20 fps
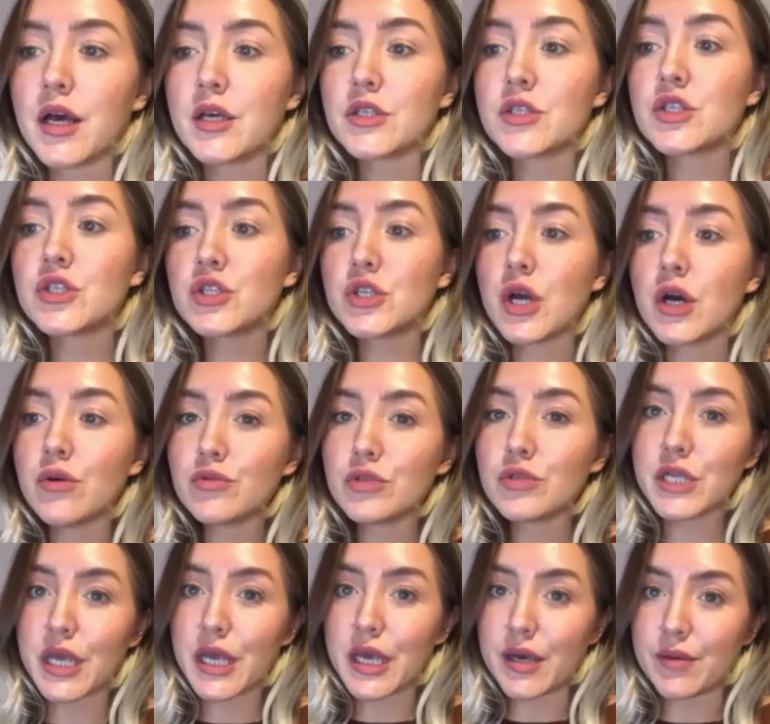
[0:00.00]
Stone
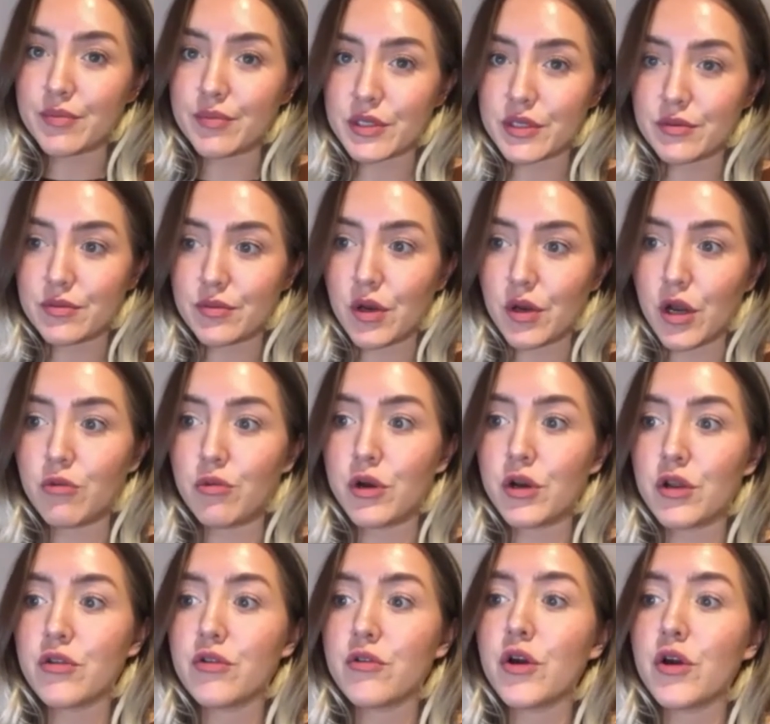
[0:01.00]
tips are
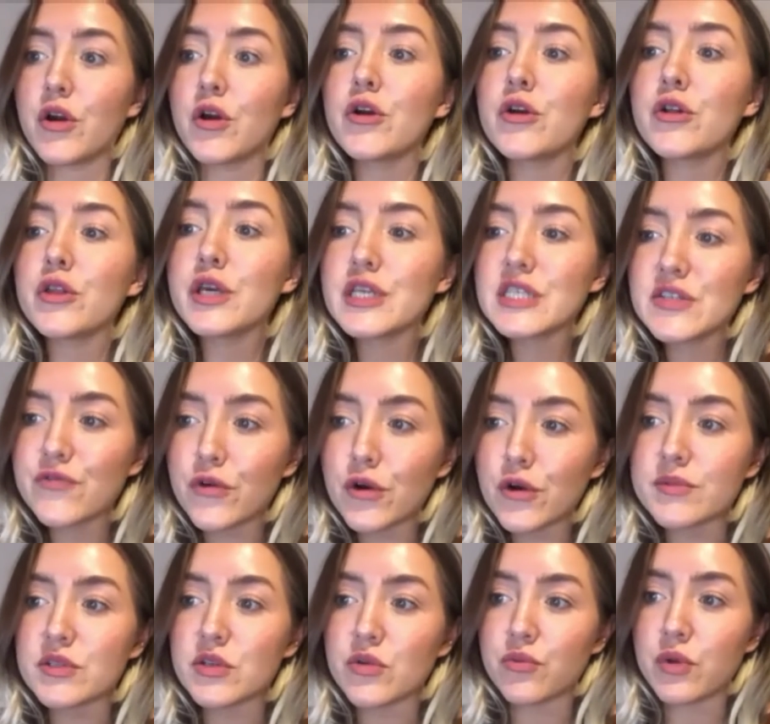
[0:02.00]
one of the earliest
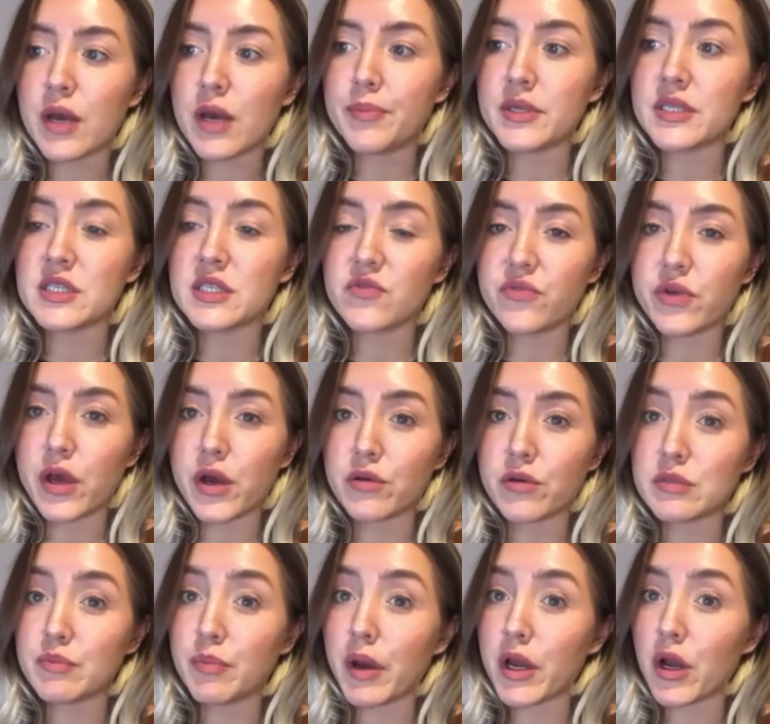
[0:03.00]
forms of weapons
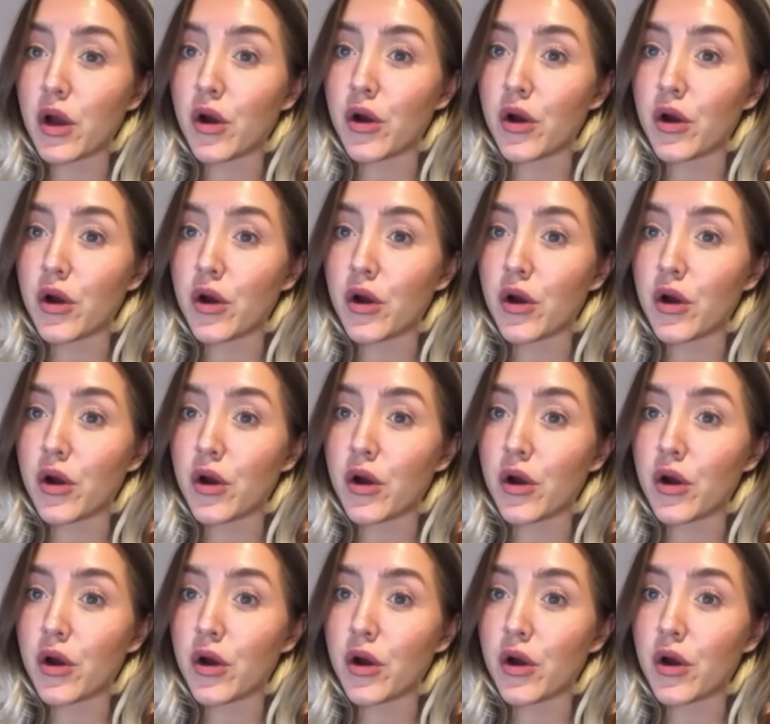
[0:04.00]
found by